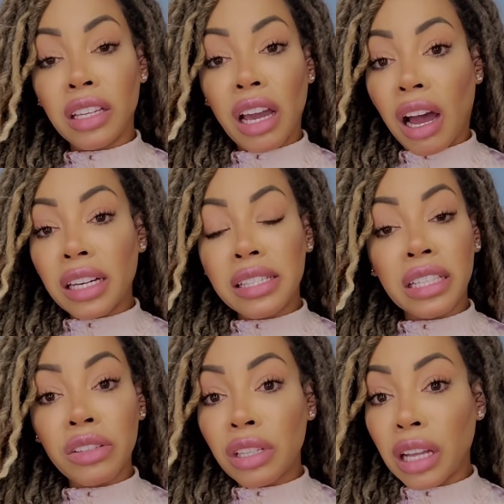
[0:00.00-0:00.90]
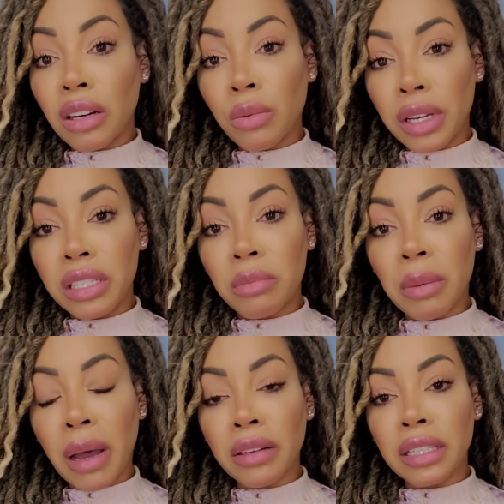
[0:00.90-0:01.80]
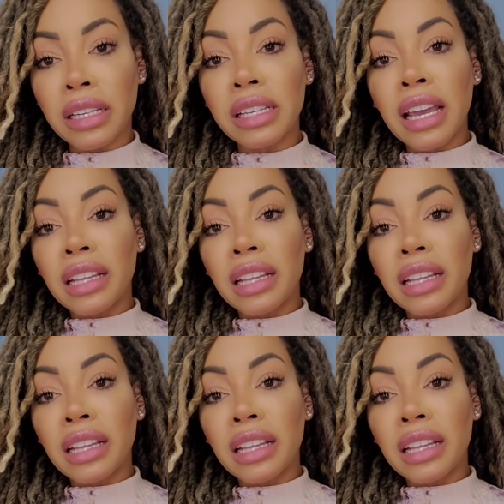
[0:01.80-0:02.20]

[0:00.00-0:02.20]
honestly, there's a lot of wisdom about this,